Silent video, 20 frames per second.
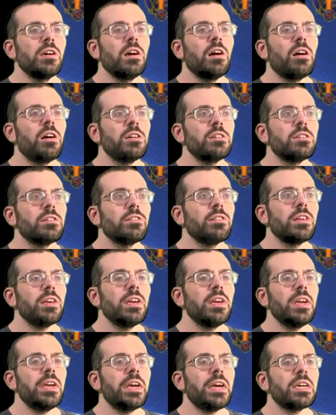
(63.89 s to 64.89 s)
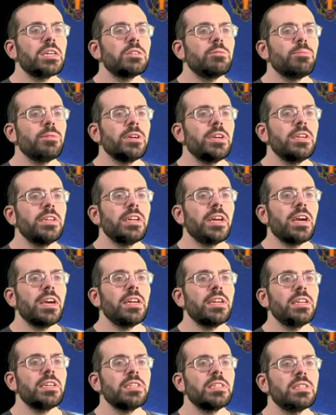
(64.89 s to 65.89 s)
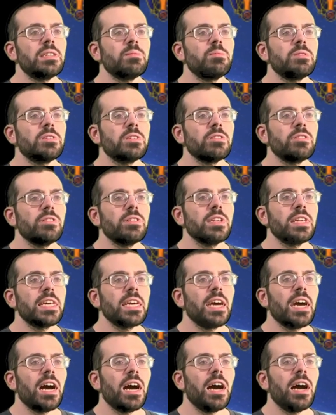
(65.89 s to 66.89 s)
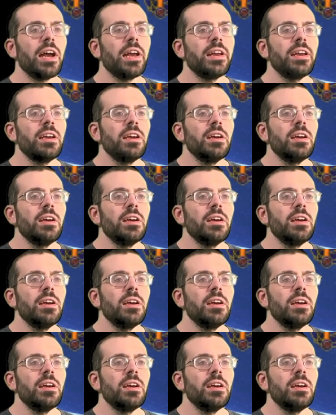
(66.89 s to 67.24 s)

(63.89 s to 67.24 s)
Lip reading: Also, the EXP gain is absurdly high.